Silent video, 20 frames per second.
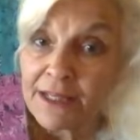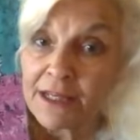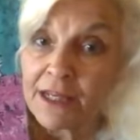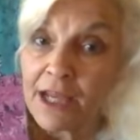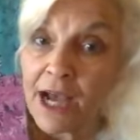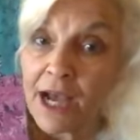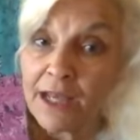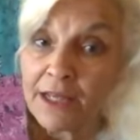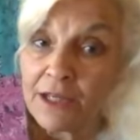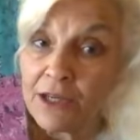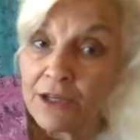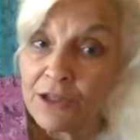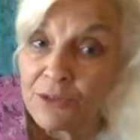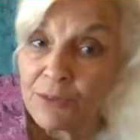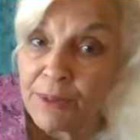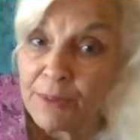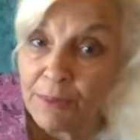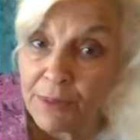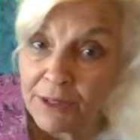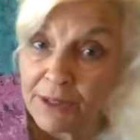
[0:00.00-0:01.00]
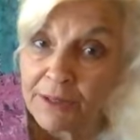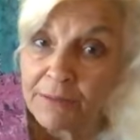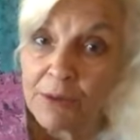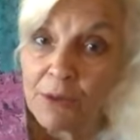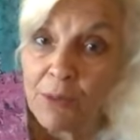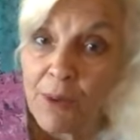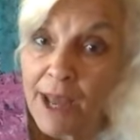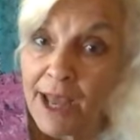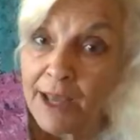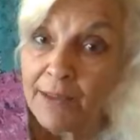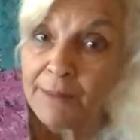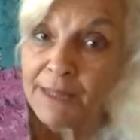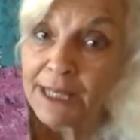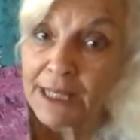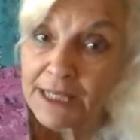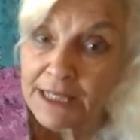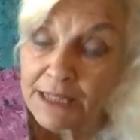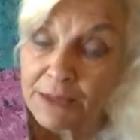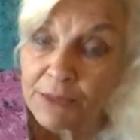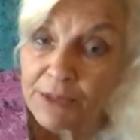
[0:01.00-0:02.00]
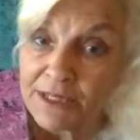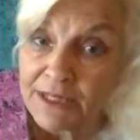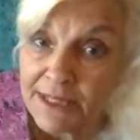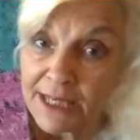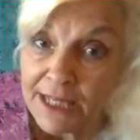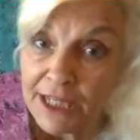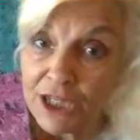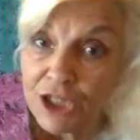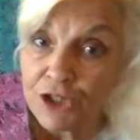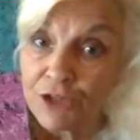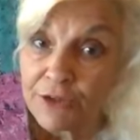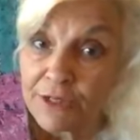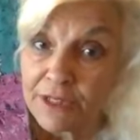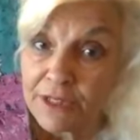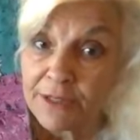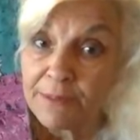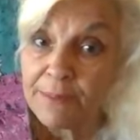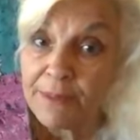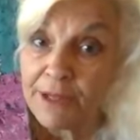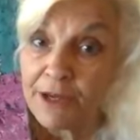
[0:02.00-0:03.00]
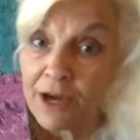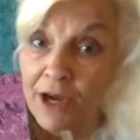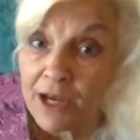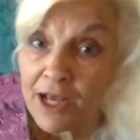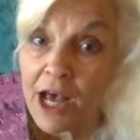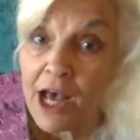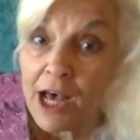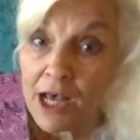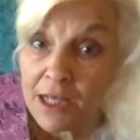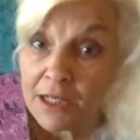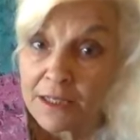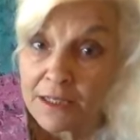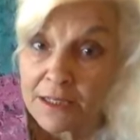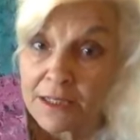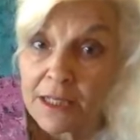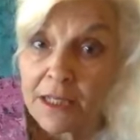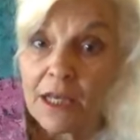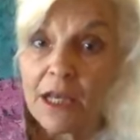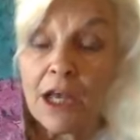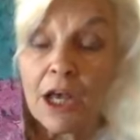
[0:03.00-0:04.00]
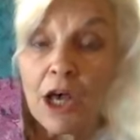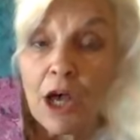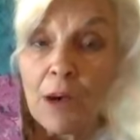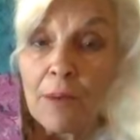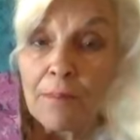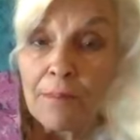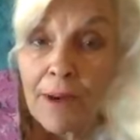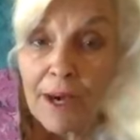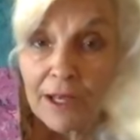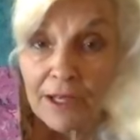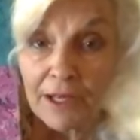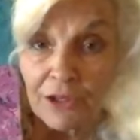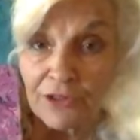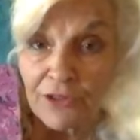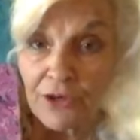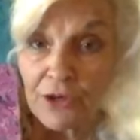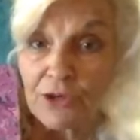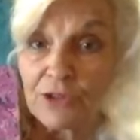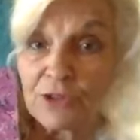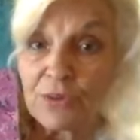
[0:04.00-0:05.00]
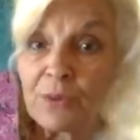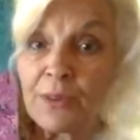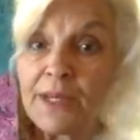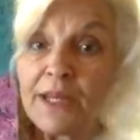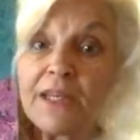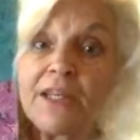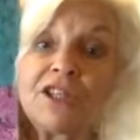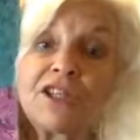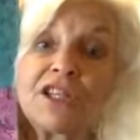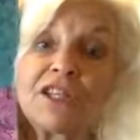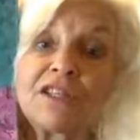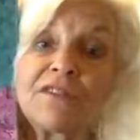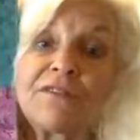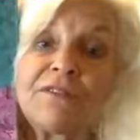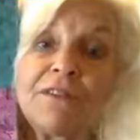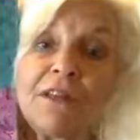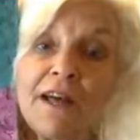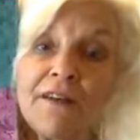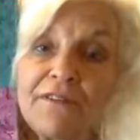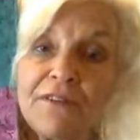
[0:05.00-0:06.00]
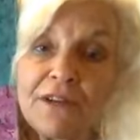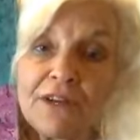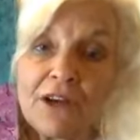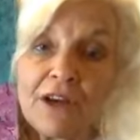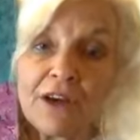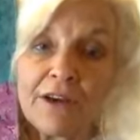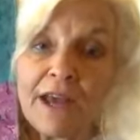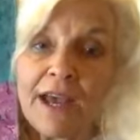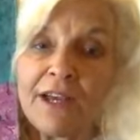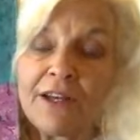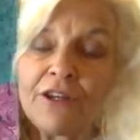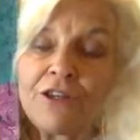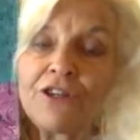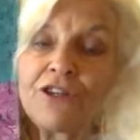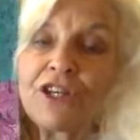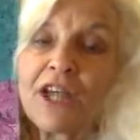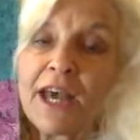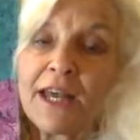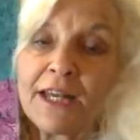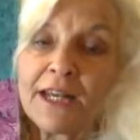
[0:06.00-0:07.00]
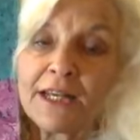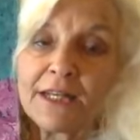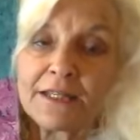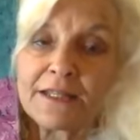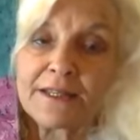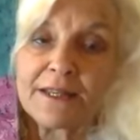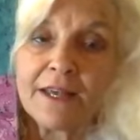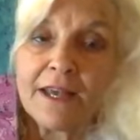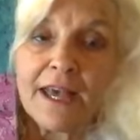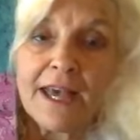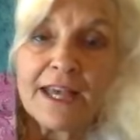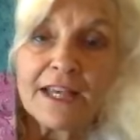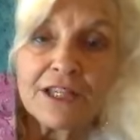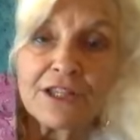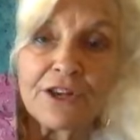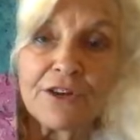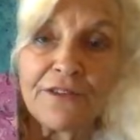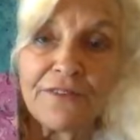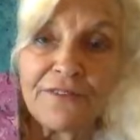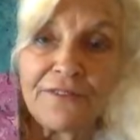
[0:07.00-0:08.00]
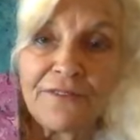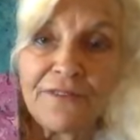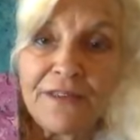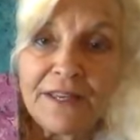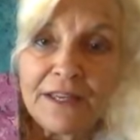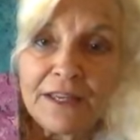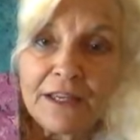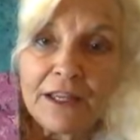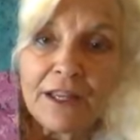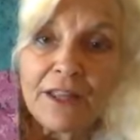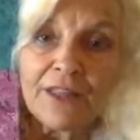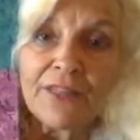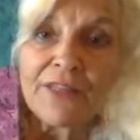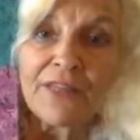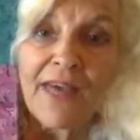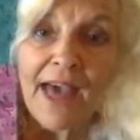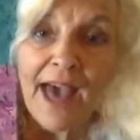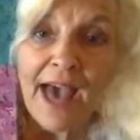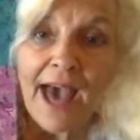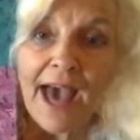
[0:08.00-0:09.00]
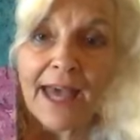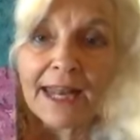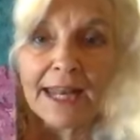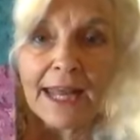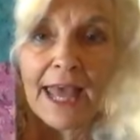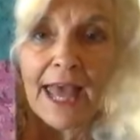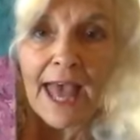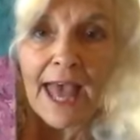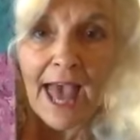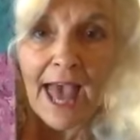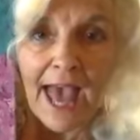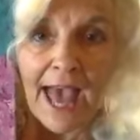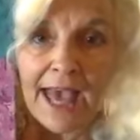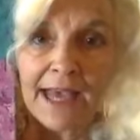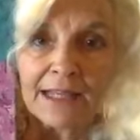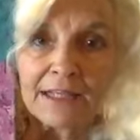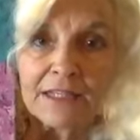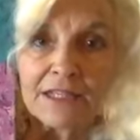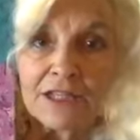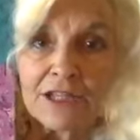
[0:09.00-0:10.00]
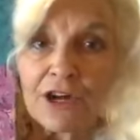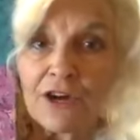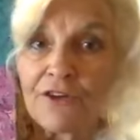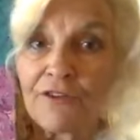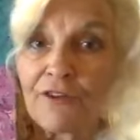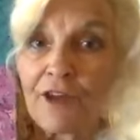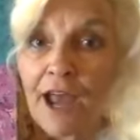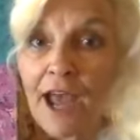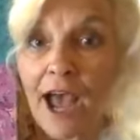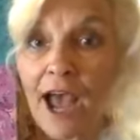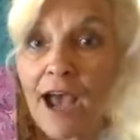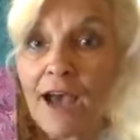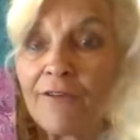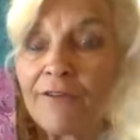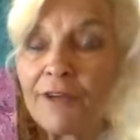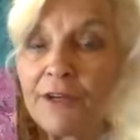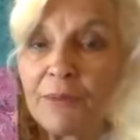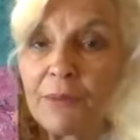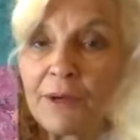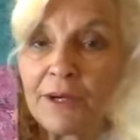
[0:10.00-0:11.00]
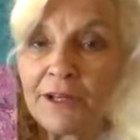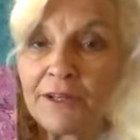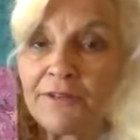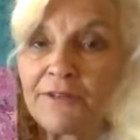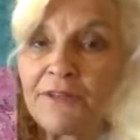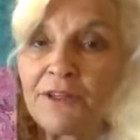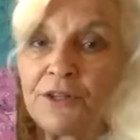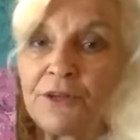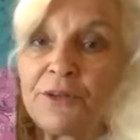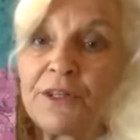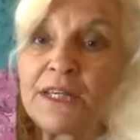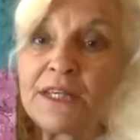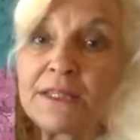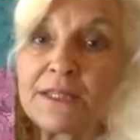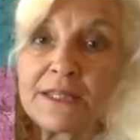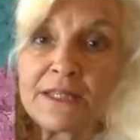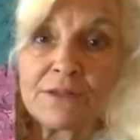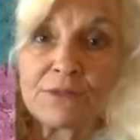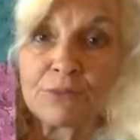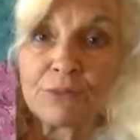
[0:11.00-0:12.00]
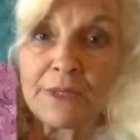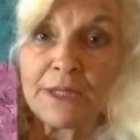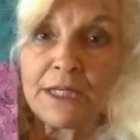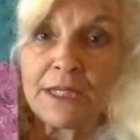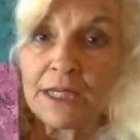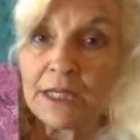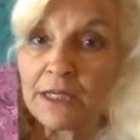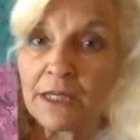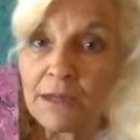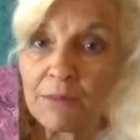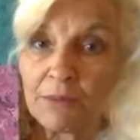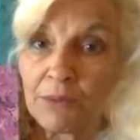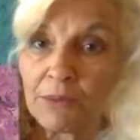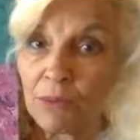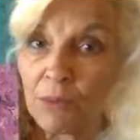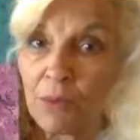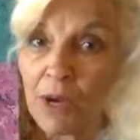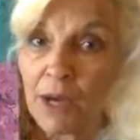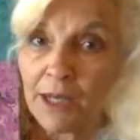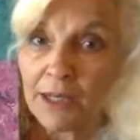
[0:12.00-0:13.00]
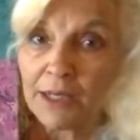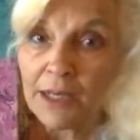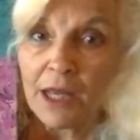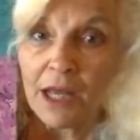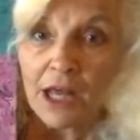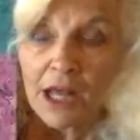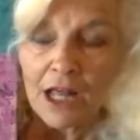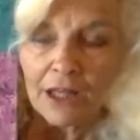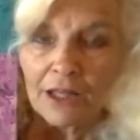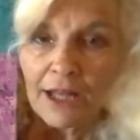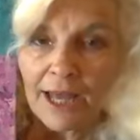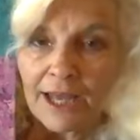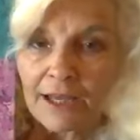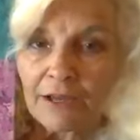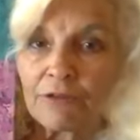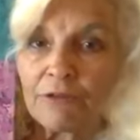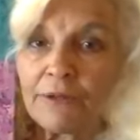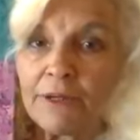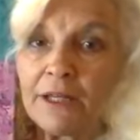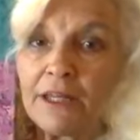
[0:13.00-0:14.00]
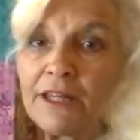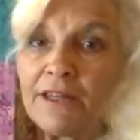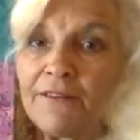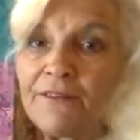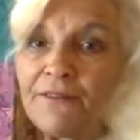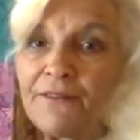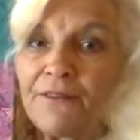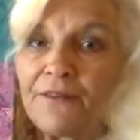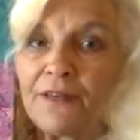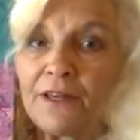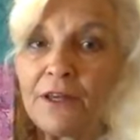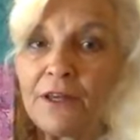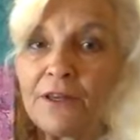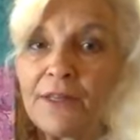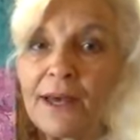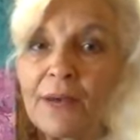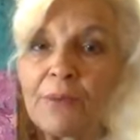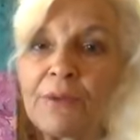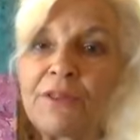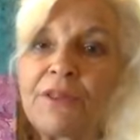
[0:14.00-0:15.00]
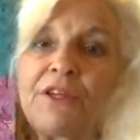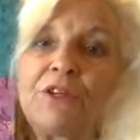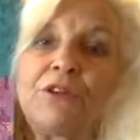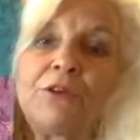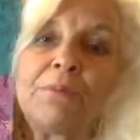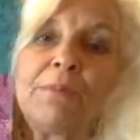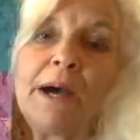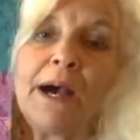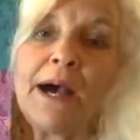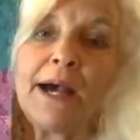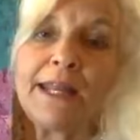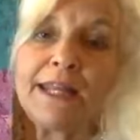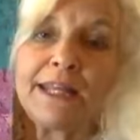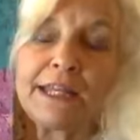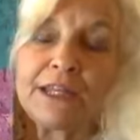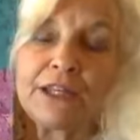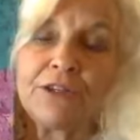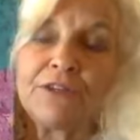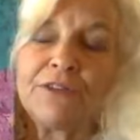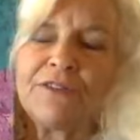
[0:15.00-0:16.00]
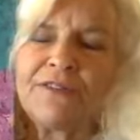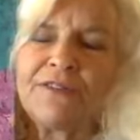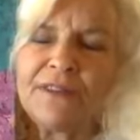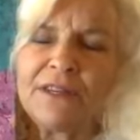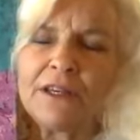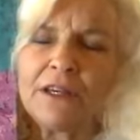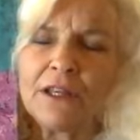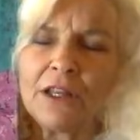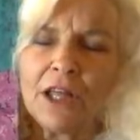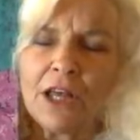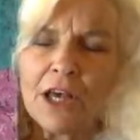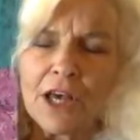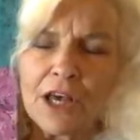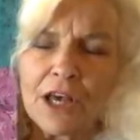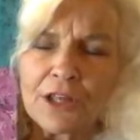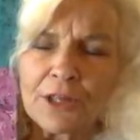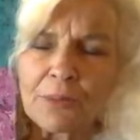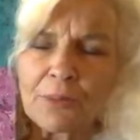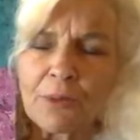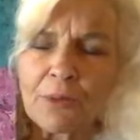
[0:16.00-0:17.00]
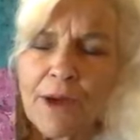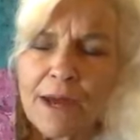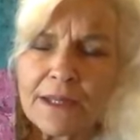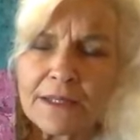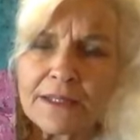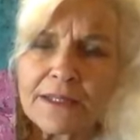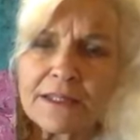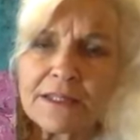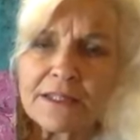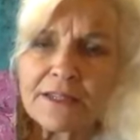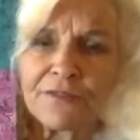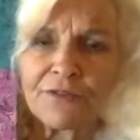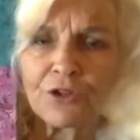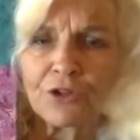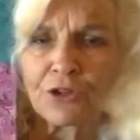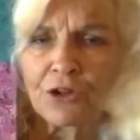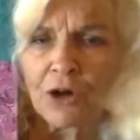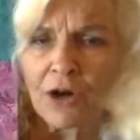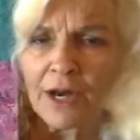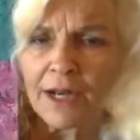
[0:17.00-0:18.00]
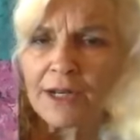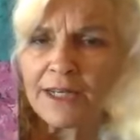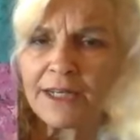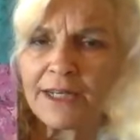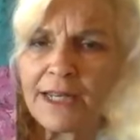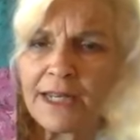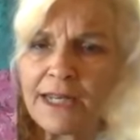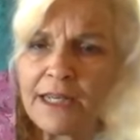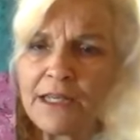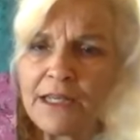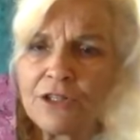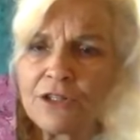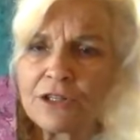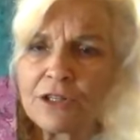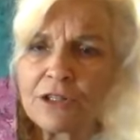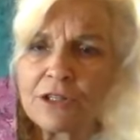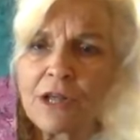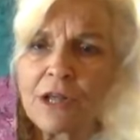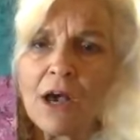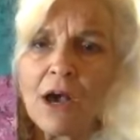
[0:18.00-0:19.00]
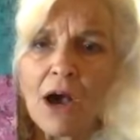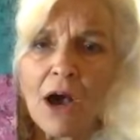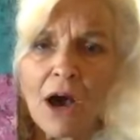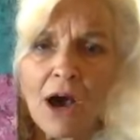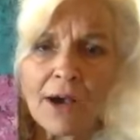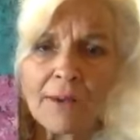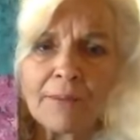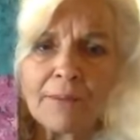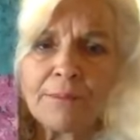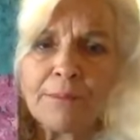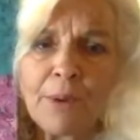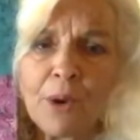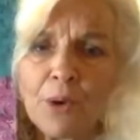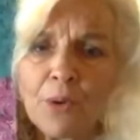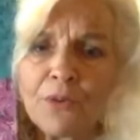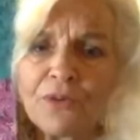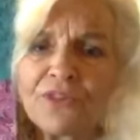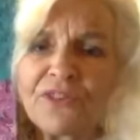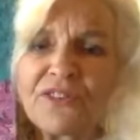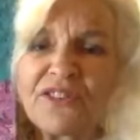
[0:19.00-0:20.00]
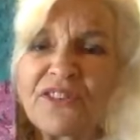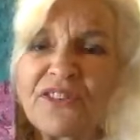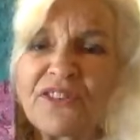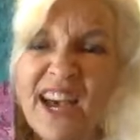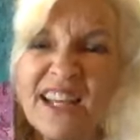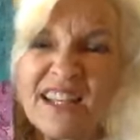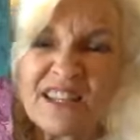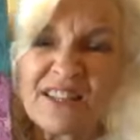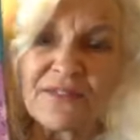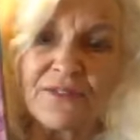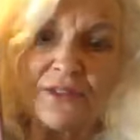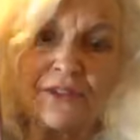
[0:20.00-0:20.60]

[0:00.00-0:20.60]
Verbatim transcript: and God knows we put them away because it was dangerous to be our us. But those wings, she's fluffing our energetics. So feel that. And so, for every one of you, this is reading number one. Like, really feel that within your body. Can you feel the presence of your guardian angels on both sides of